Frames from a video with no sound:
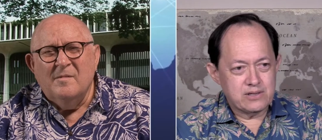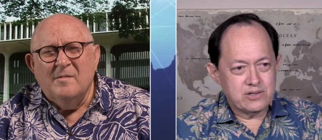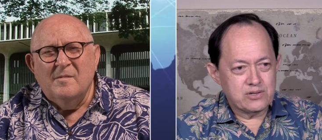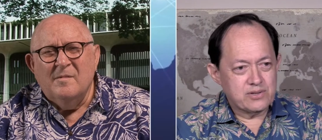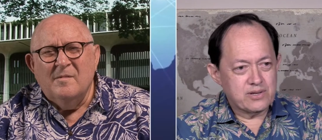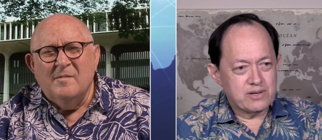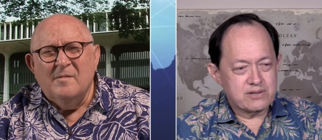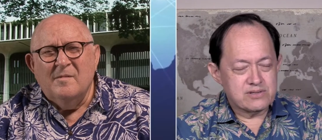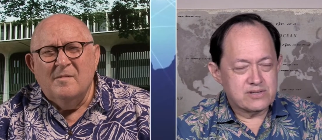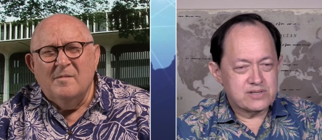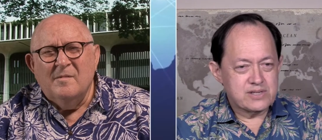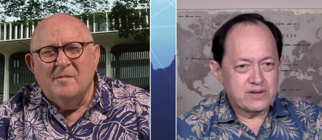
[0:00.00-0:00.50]

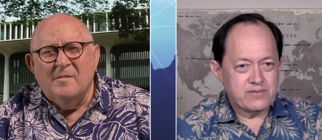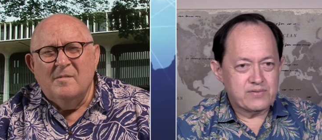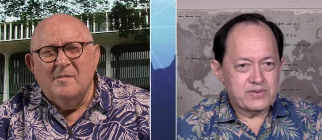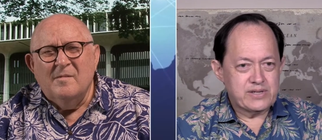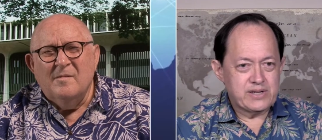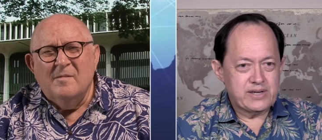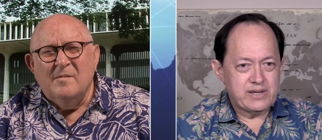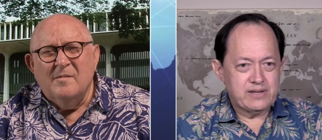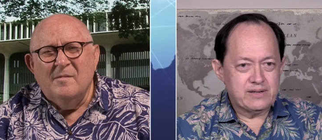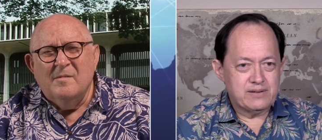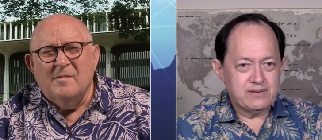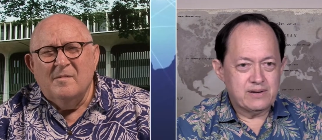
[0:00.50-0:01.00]

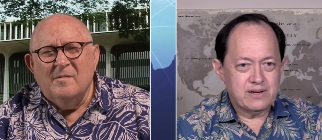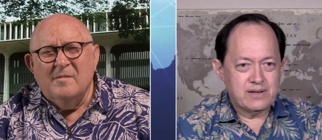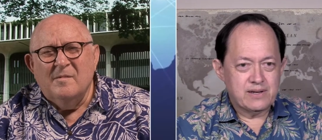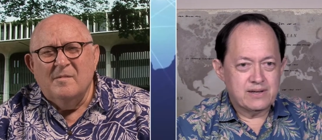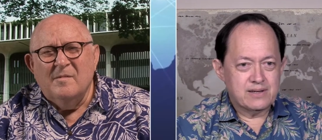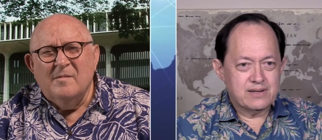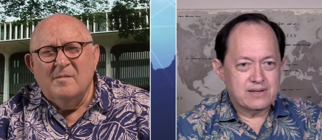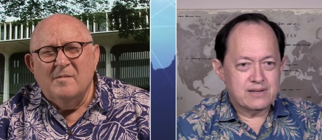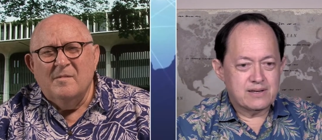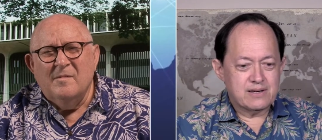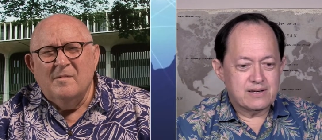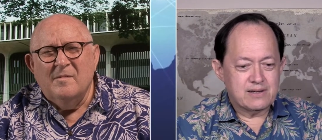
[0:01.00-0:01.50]
Speaker 1: 2017,
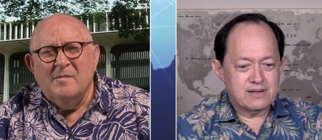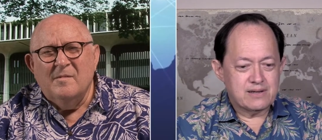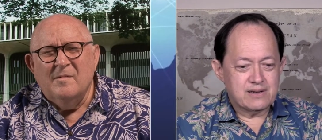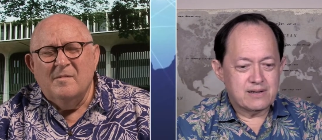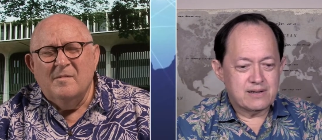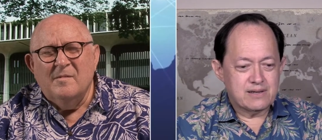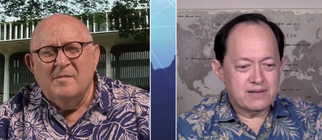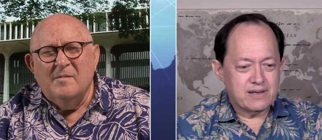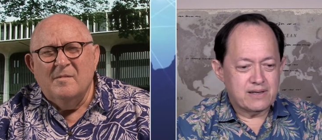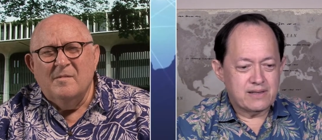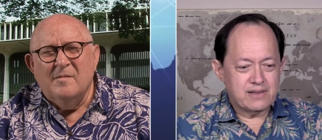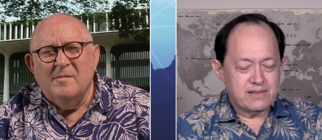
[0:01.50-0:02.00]

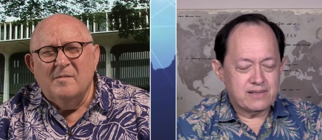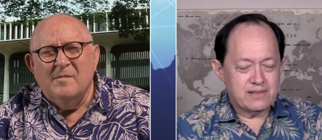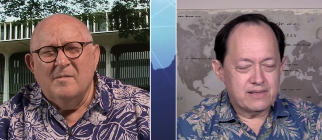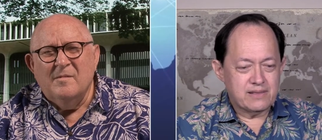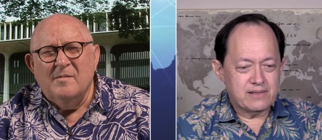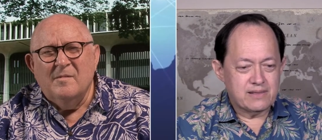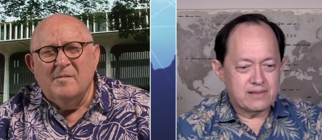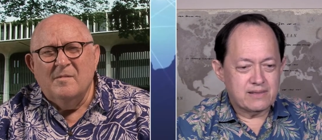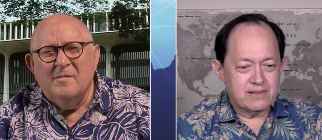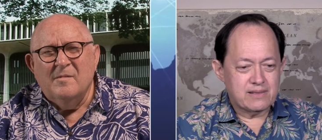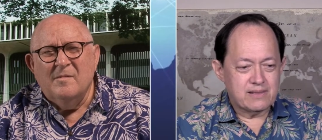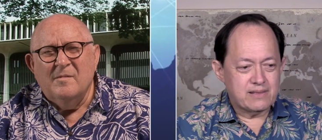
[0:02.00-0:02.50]
uh,
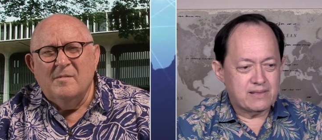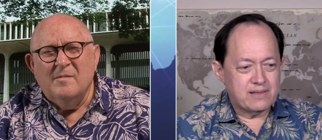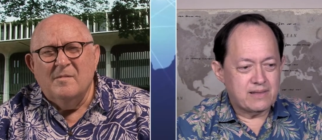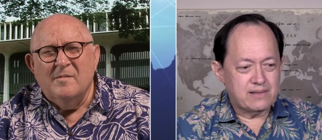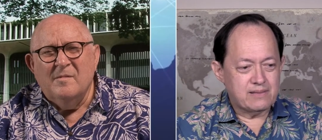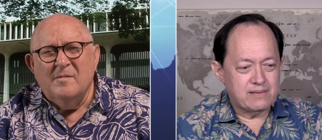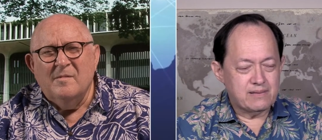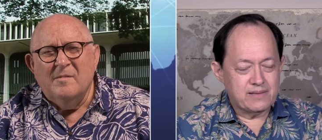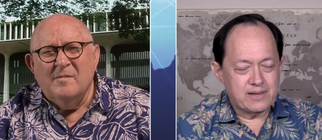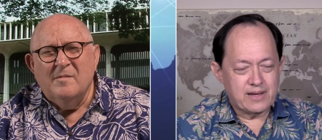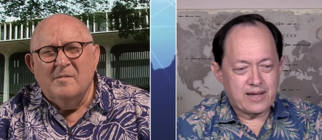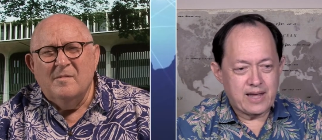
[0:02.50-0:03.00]

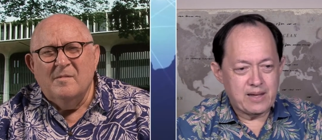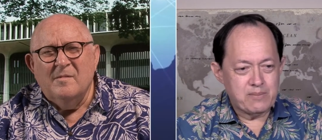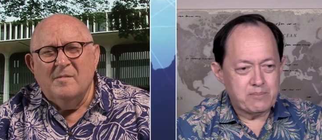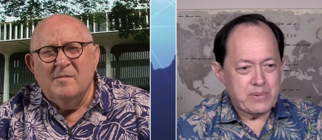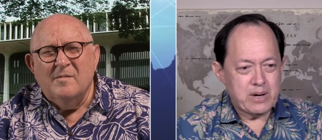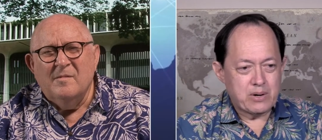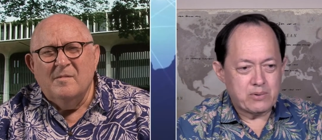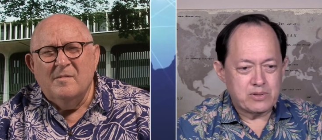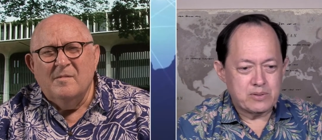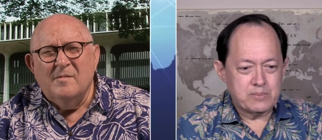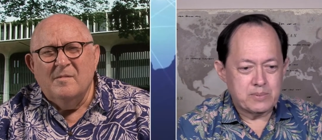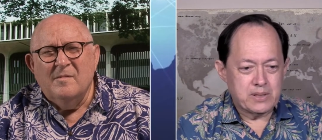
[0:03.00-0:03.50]
they came
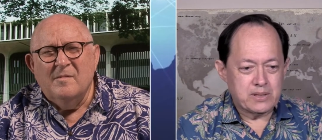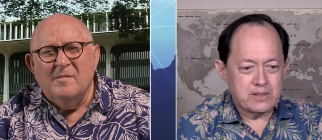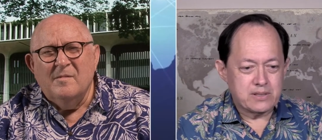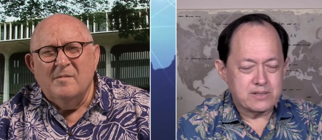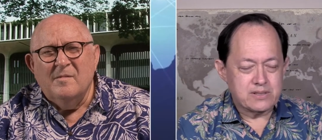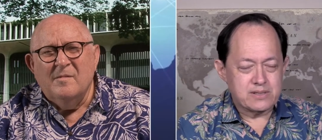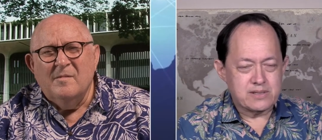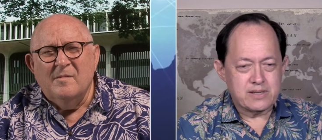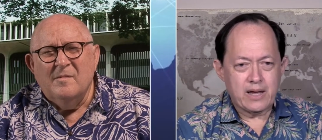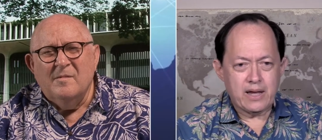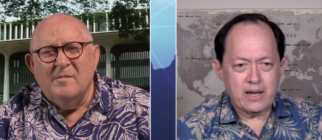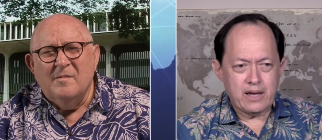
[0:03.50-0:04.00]
back with a bill that
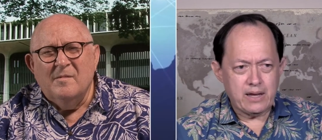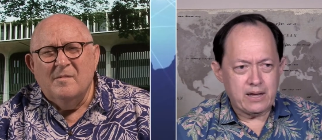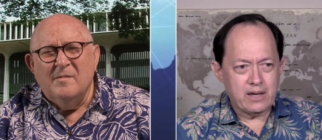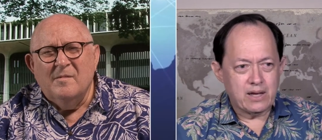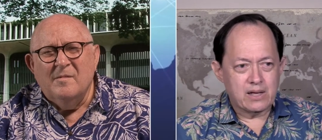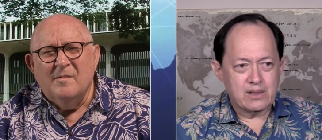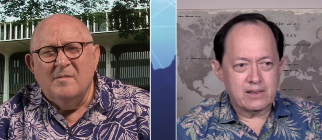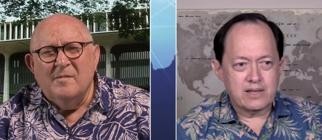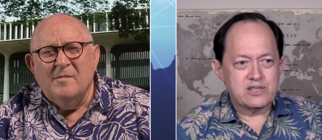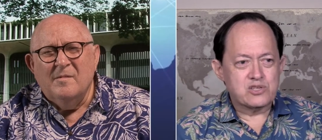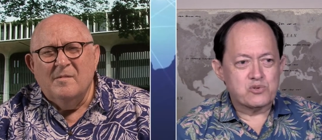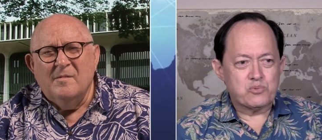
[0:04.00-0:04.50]
says, hey,
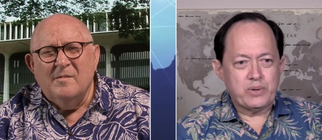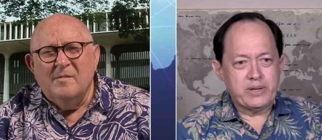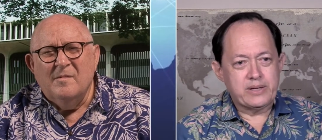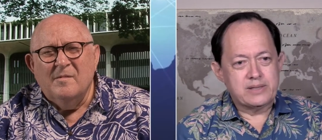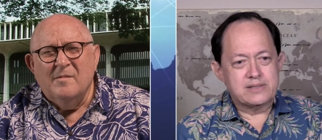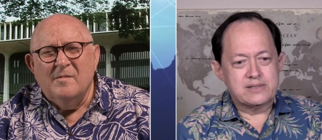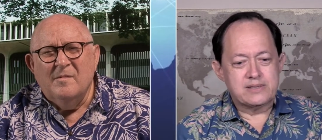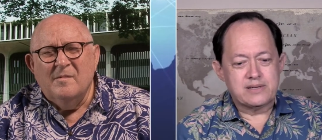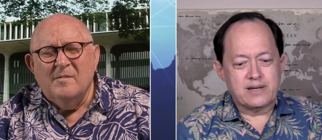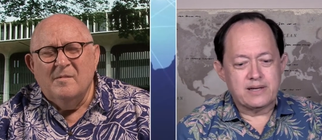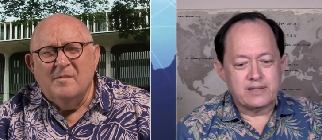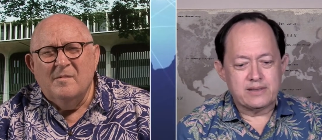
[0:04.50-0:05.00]
let's
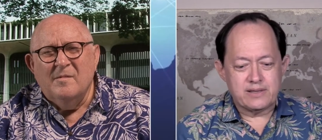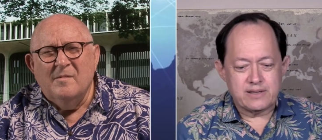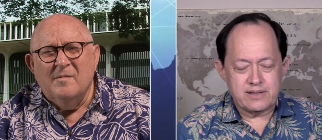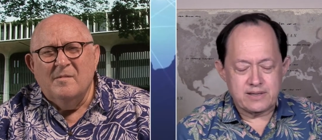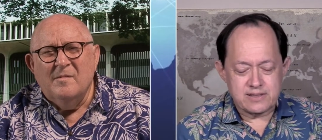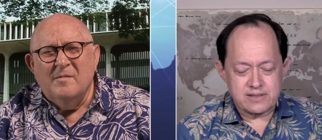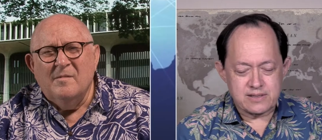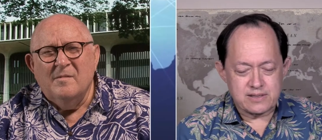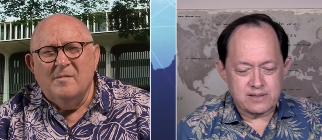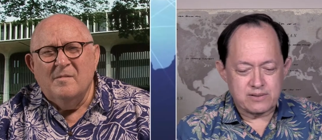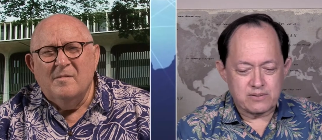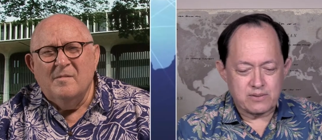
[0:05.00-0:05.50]
reinstate these,
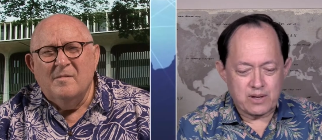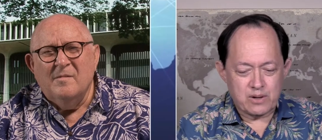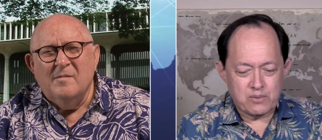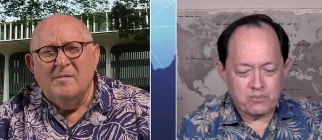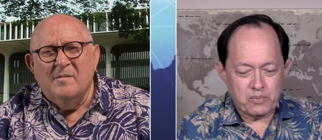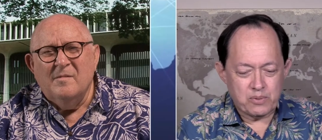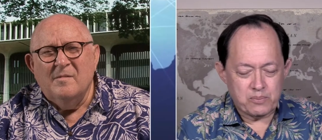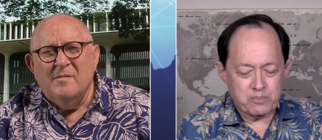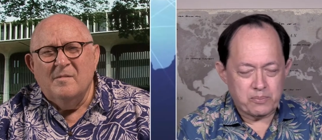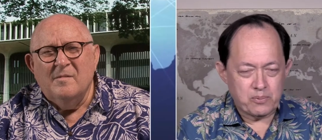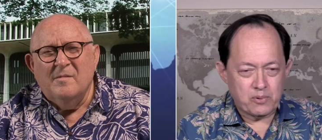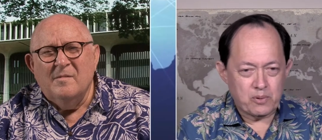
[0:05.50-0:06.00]
and, and
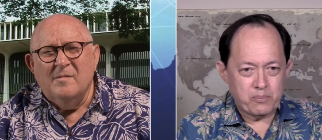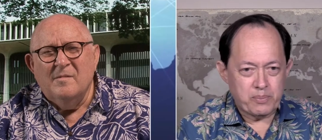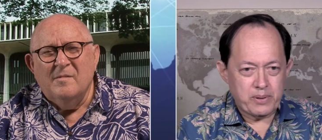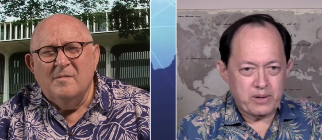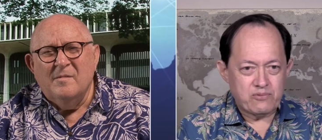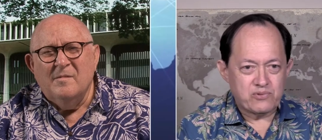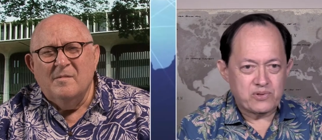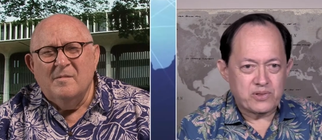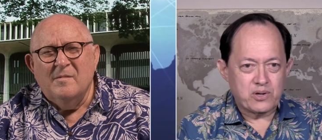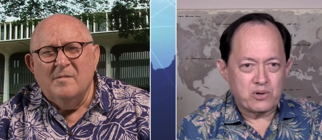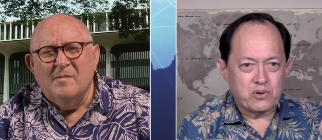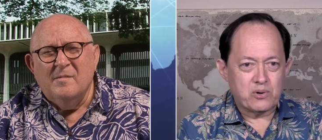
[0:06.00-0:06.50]
we'll, we'll pay
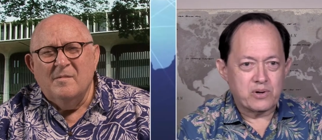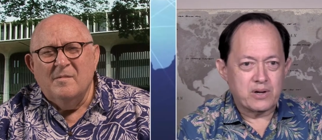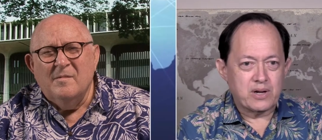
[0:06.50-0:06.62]
for the earned